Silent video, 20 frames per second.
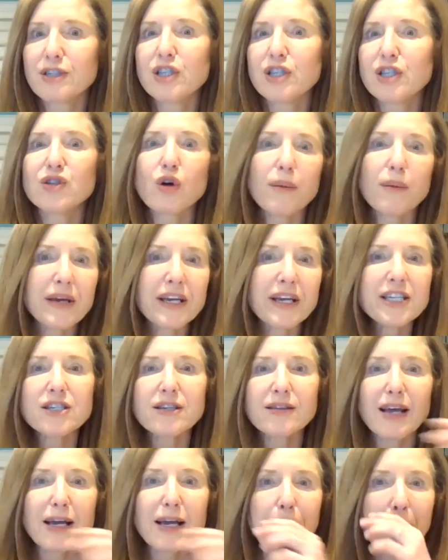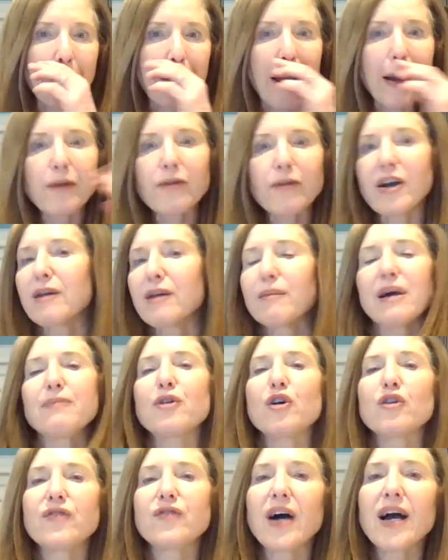she saw me, she liked my background and my
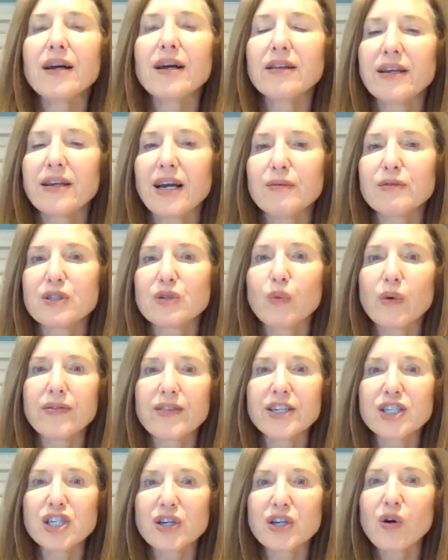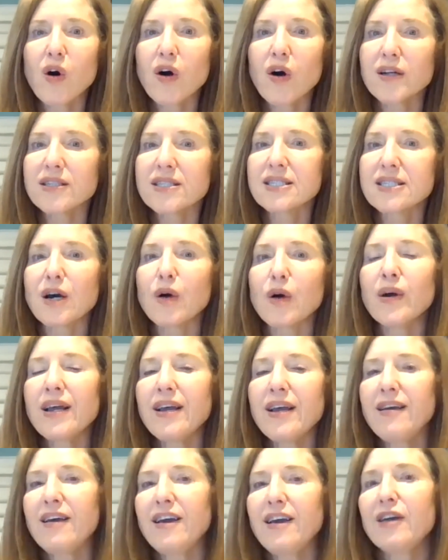profile, and I was the one that she called. So
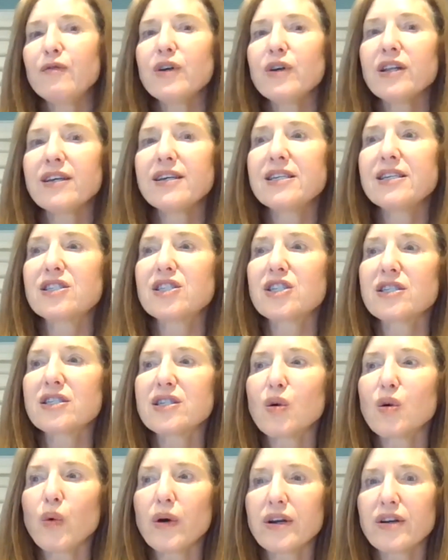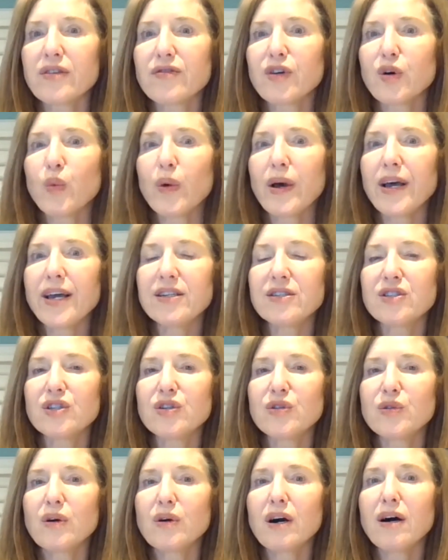it really is just a wonderful way
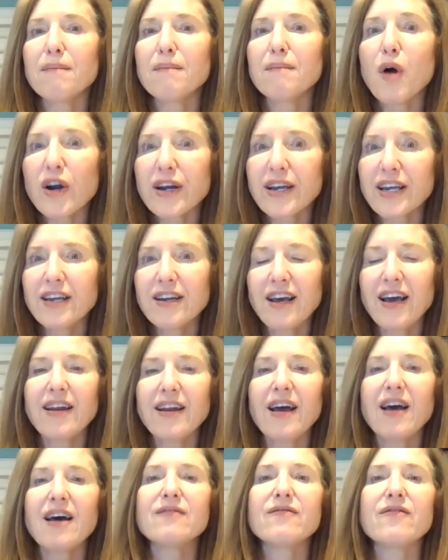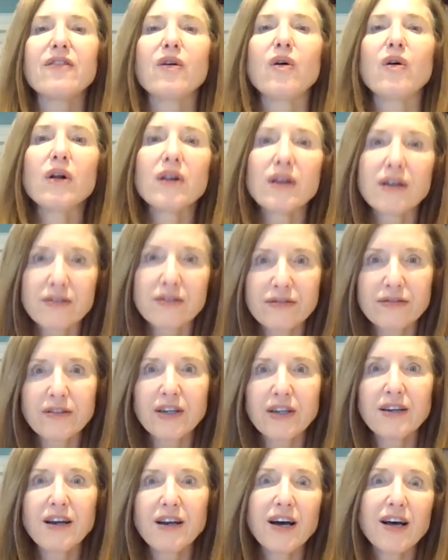to market and have all of
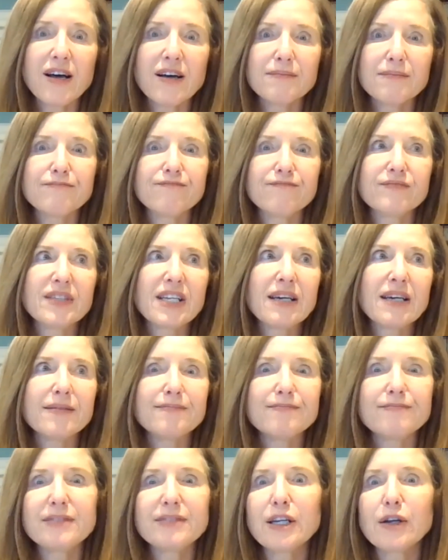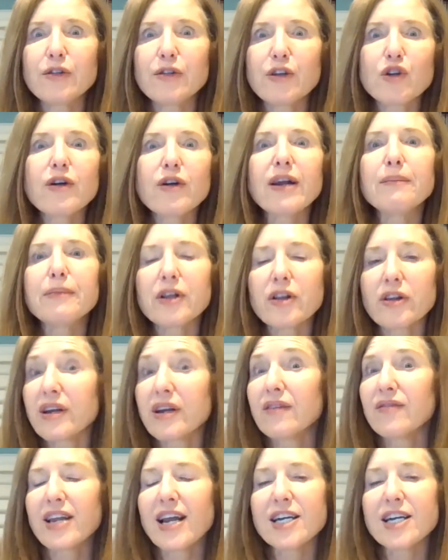the credibility
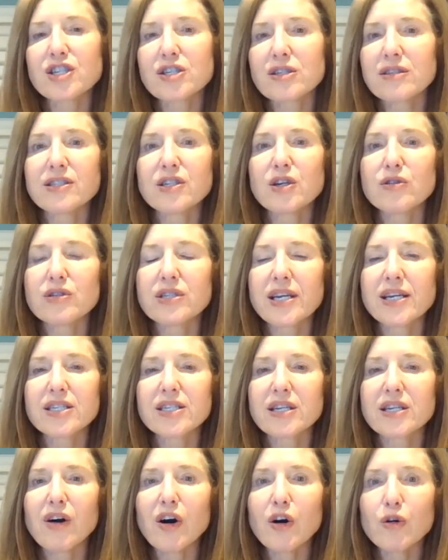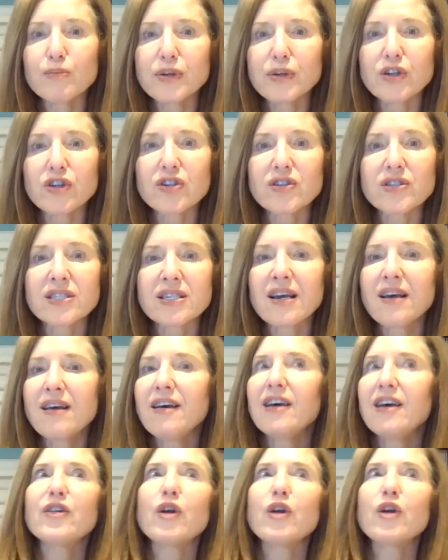of the National Association of Home Builders.
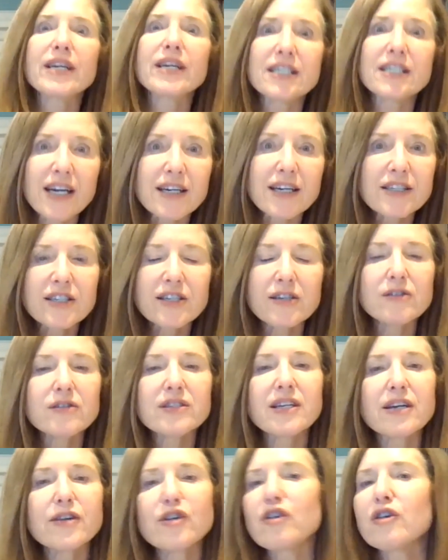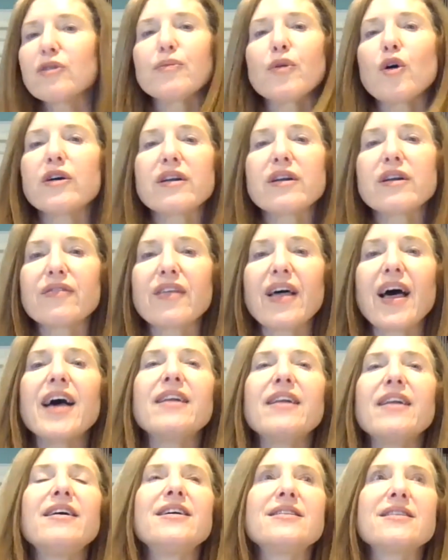If an architect hears that you're a part of
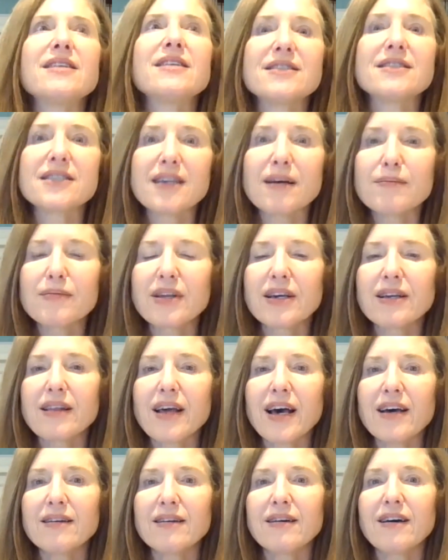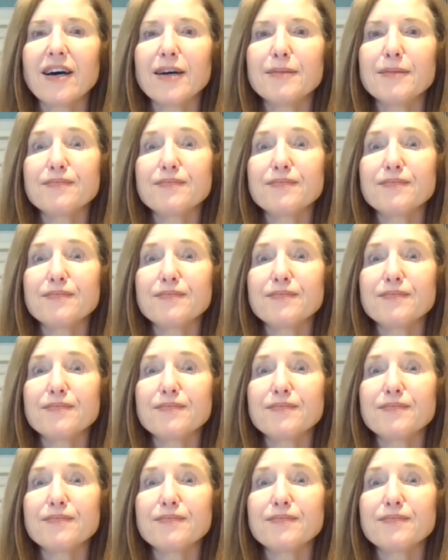that, it's something that